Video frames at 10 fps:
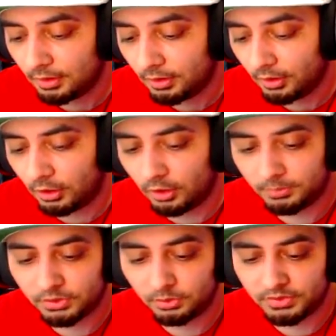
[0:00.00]
Um,
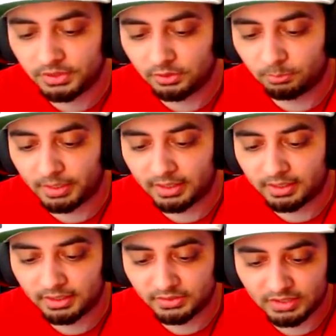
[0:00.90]
so you see on the back
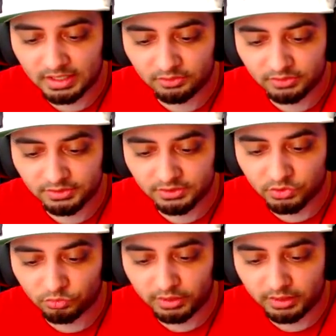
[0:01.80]
here, see how this is
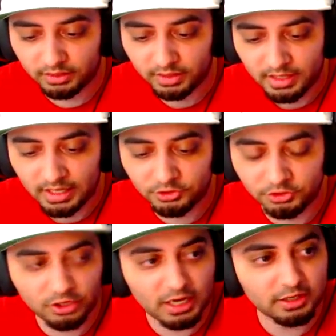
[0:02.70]
green? And do
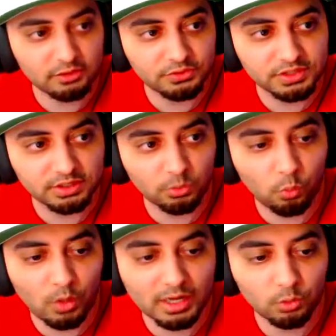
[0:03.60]
you know how you've seen a
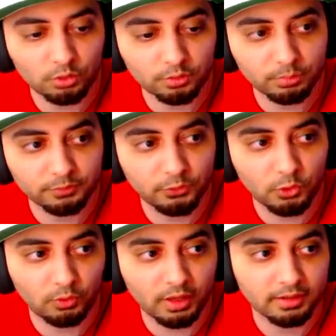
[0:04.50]
white one
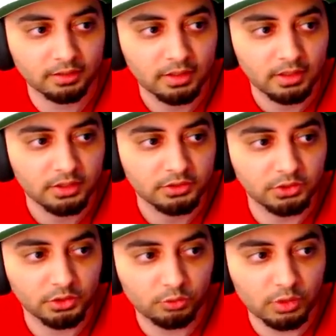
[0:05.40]
before, right? So
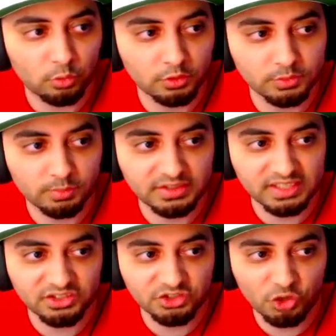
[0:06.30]
the green ones mean
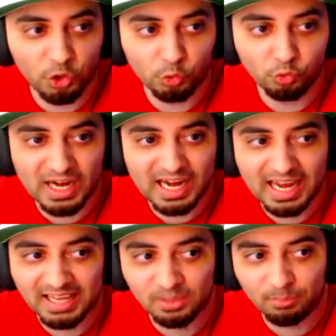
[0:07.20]
there's no rare
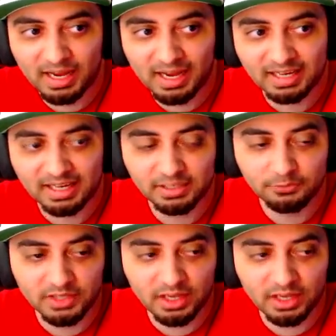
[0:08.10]
in the pack. And if you get a